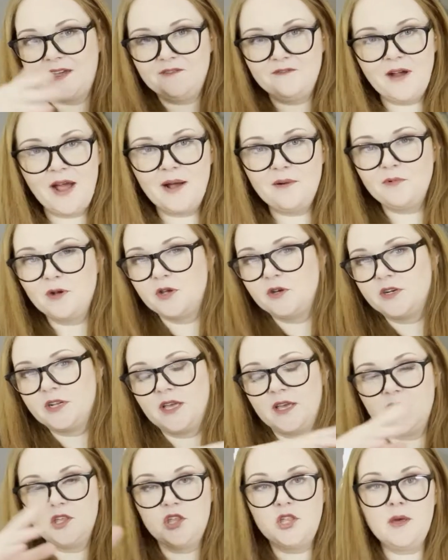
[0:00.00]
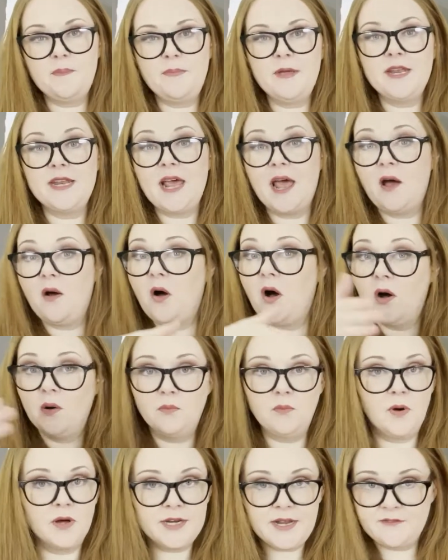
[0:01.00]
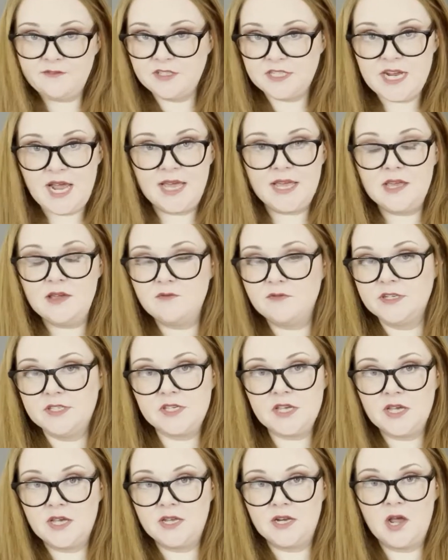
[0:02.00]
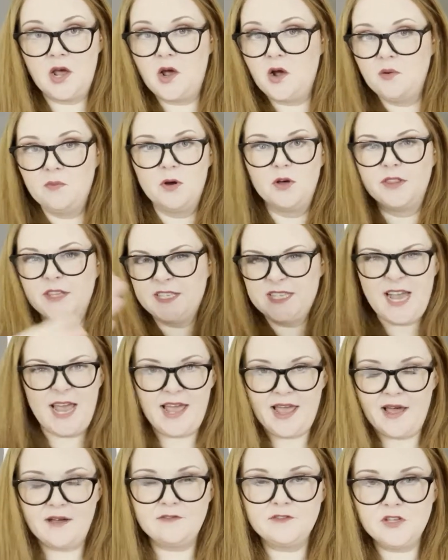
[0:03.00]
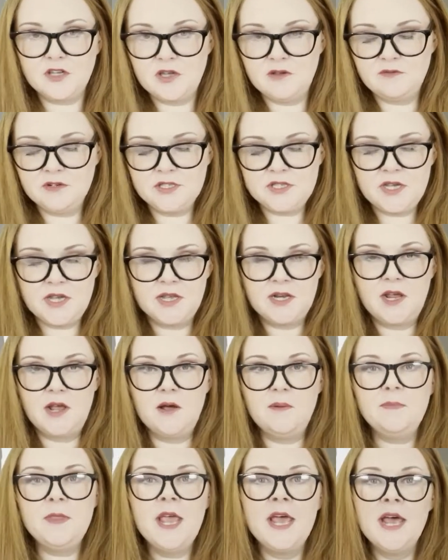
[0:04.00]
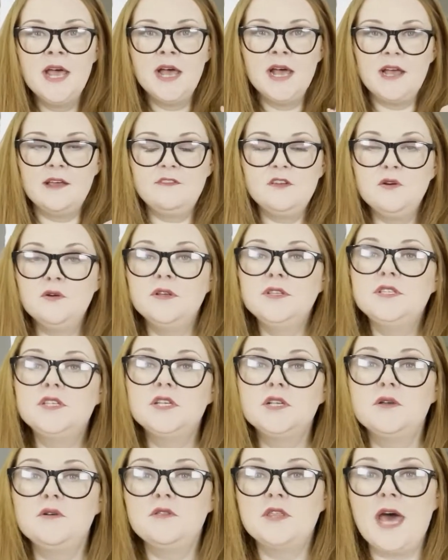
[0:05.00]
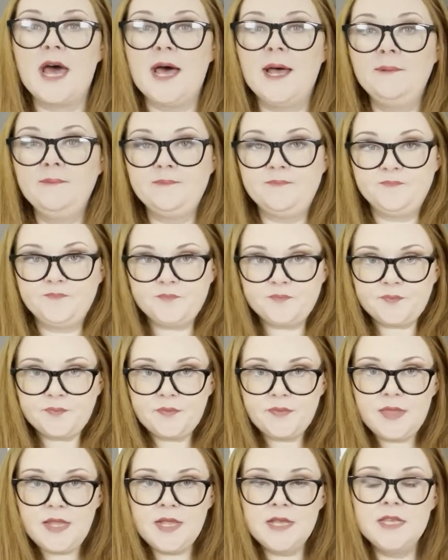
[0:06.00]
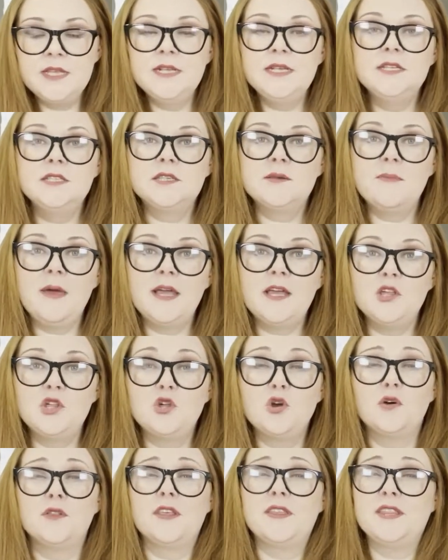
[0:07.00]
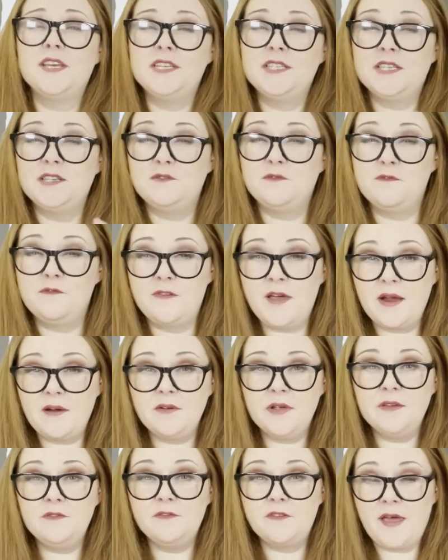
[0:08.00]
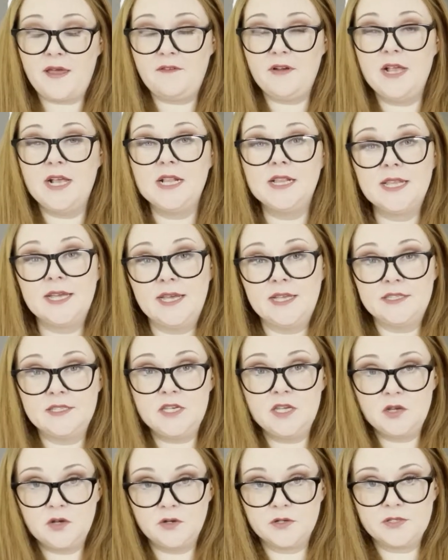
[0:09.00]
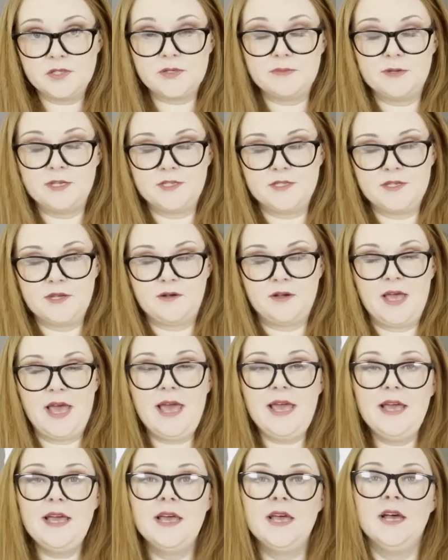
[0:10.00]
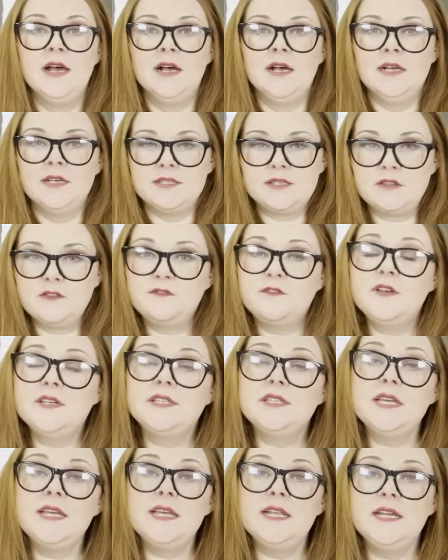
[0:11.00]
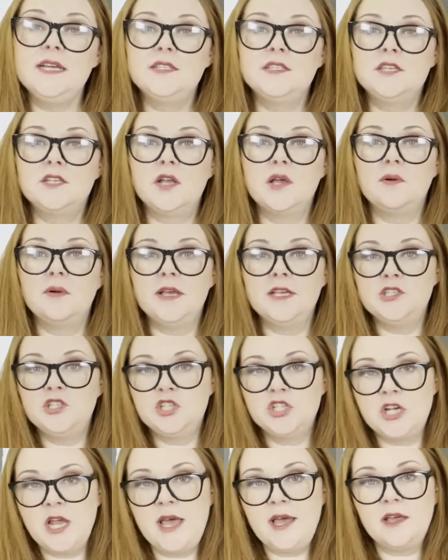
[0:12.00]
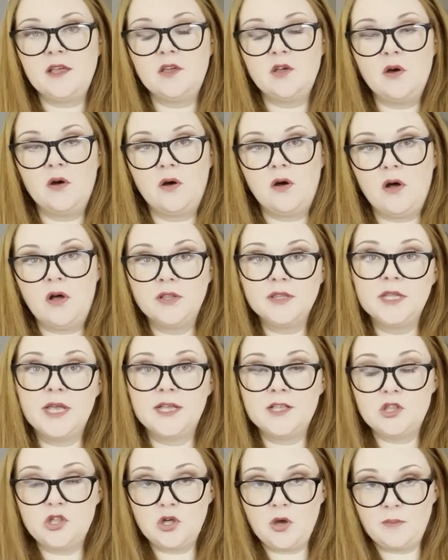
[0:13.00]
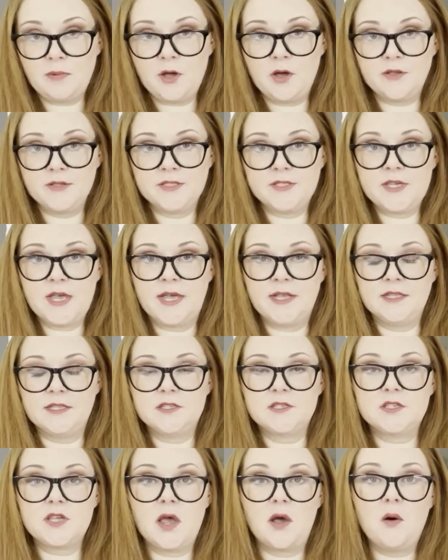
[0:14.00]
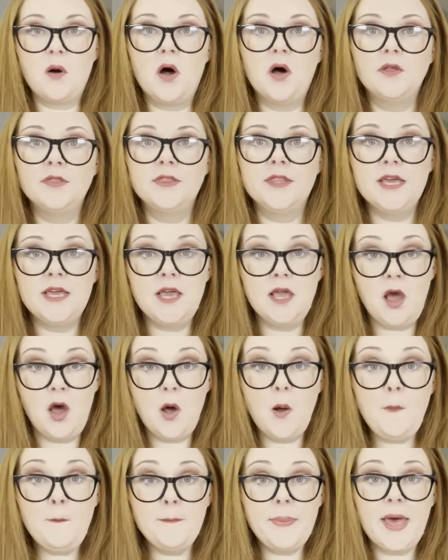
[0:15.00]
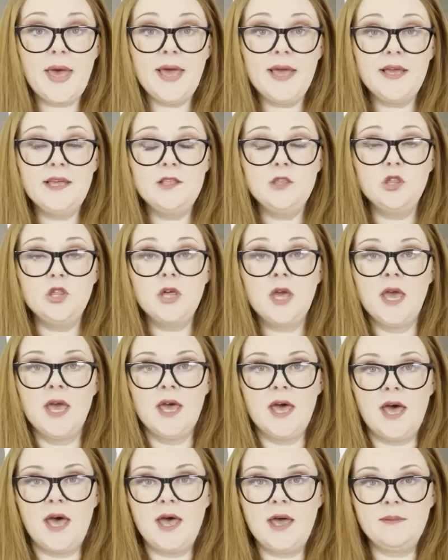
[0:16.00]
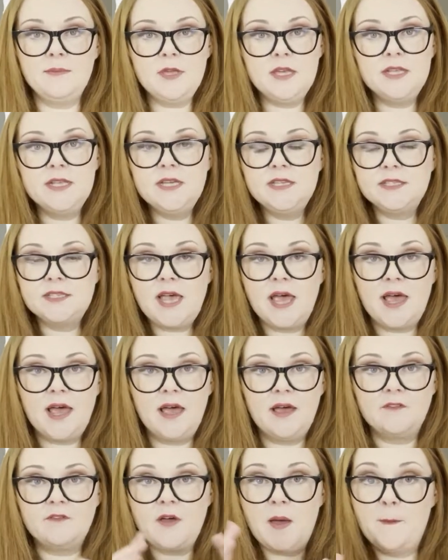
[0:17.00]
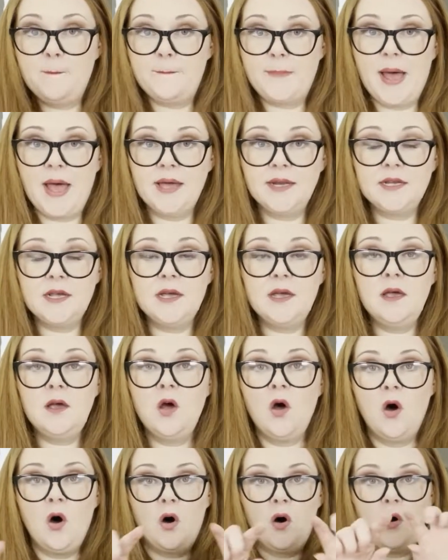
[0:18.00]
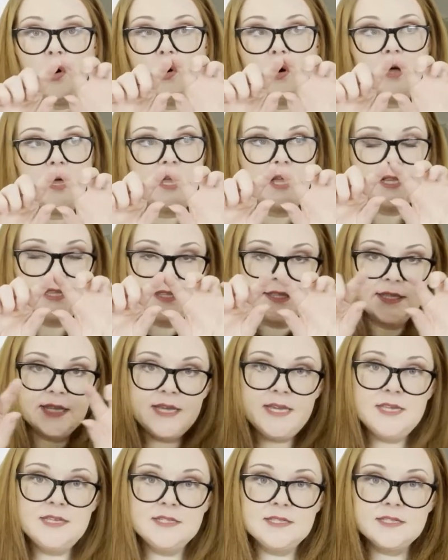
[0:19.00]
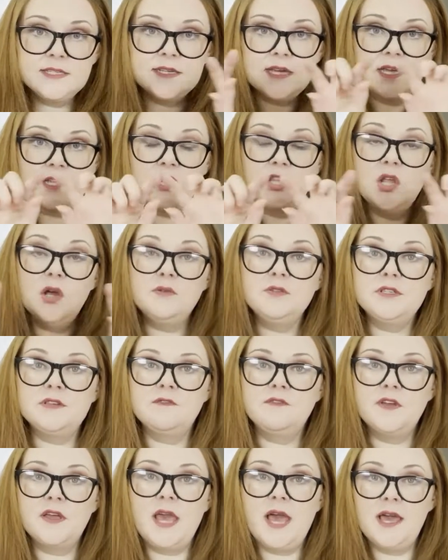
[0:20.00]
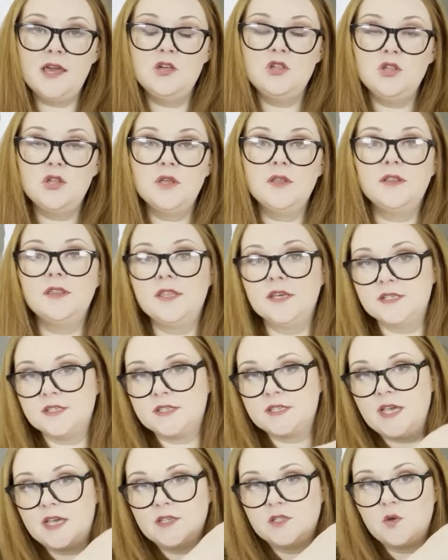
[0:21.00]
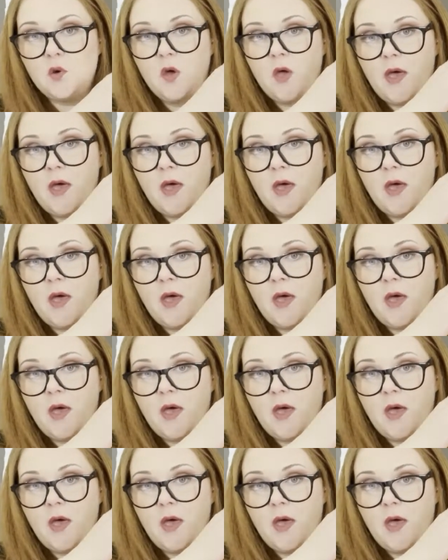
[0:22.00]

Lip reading: right, we're going to ship it out on whatever day you return home or the day after you return home. If you're going to do that, you need to make sure that this is very, very clear to your customers, okay? So the first thing you need to do is check your online shop content. So on the home page, you need to have a banner or at least a notification that says,